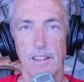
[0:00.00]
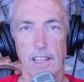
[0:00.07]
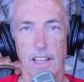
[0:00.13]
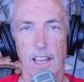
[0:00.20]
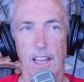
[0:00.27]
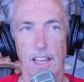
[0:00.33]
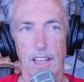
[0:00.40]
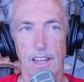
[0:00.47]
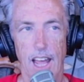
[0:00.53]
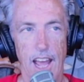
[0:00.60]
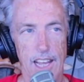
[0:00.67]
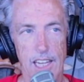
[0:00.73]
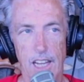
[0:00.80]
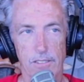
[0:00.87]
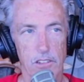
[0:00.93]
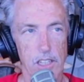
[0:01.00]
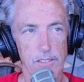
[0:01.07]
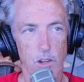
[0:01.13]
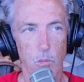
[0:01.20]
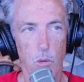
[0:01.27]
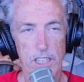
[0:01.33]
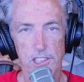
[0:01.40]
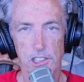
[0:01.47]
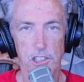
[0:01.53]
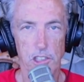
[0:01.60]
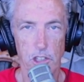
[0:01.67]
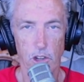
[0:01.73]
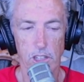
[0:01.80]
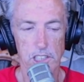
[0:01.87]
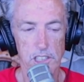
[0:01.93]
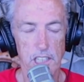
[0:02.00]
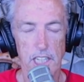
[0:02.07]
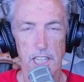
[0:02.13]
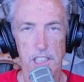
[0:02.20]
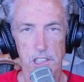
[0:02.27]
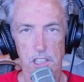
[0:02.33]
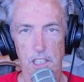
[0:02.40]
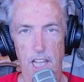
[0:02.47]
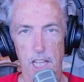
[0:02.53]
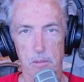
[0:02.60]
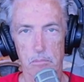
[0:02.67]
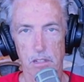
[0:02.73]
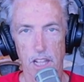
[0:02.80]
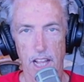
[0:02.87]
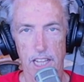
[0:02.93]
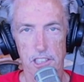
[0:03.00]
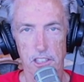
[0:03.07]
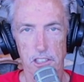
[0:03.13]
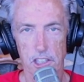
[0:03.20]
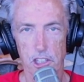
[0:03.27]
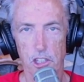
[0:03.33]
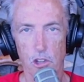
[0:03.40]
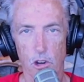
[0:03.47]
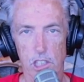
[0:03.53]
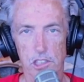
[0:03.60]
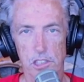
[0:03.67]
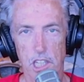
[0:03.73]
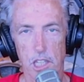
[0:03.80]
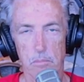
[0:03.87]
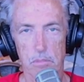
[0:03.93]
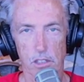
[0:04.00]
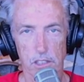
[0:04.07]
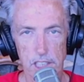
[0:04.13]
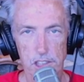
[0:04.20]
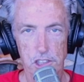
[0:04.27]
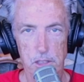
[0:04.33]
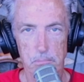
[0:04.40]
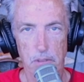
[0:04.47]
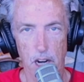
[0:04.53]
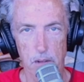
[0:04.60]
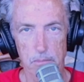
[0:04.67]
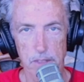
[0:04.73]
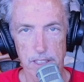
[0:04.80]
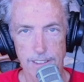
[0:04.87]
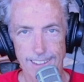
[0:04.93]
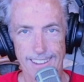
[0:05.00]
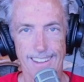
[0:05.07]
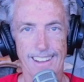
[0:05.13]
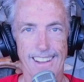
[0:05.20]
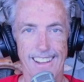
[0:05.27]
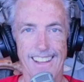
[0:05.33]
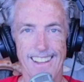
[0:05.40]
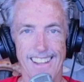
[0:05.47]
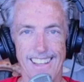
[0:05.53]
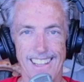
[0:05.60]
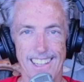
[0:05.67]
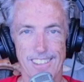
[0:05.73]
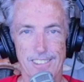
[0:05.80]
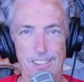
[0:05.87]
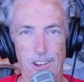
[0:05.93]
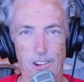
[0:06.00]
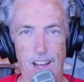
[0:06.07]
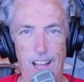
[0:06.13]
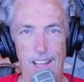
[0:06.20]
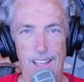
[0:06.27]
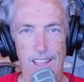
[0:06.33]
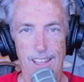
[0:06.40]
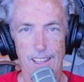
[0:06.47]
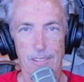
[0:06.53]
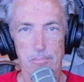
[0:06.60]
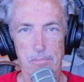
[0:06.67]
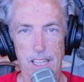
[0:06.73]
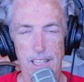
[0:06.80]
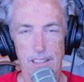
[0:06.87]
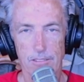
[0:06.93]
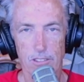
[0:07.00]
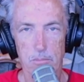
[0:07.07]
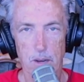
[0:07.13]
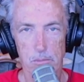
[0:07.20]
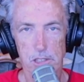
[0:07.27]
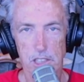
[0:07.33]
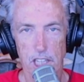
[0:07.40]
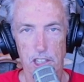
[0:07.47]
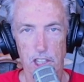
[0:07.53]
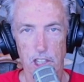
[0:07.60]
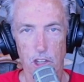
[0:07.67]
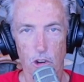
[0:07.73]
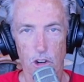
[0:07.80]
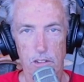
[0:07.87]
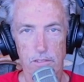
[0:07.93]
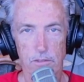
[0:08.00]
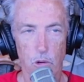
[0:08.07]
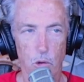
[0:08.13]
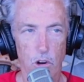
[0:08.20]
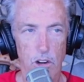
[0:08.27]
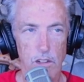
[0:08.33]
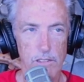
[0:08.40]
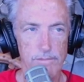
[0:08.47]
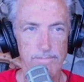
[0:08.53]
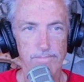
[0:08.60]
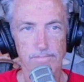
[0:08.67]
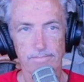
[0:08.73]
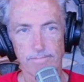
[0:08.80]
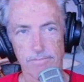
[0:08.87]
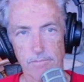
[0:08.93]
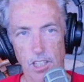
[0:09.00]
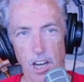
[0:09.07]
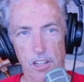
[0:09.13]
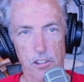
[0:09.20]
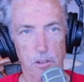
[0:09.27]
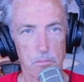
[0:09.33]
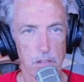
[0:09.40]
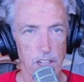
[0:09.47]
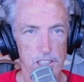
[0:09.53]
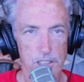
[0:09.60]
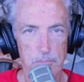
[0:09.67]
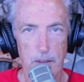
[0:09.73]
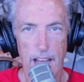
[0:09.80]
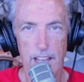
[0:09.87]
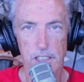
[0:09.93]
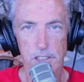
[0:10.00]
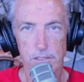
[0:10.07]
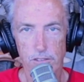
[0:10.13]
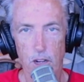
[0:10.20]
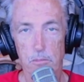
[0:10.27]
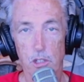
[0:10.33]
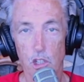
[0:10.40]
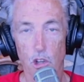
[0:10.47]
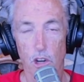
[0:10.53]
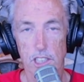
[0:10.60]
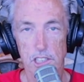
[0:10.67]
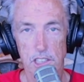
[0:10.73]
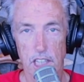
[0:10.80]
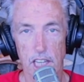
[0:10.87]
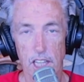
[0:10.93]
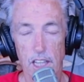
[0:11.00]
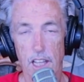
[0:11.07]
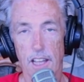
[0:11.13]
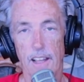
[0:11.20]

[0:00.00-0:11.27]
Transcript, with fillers: and I never even went to New York City until I applied to the New York City Police Department. And so I, being from upstate New York, for one hundred plus miles from New York City,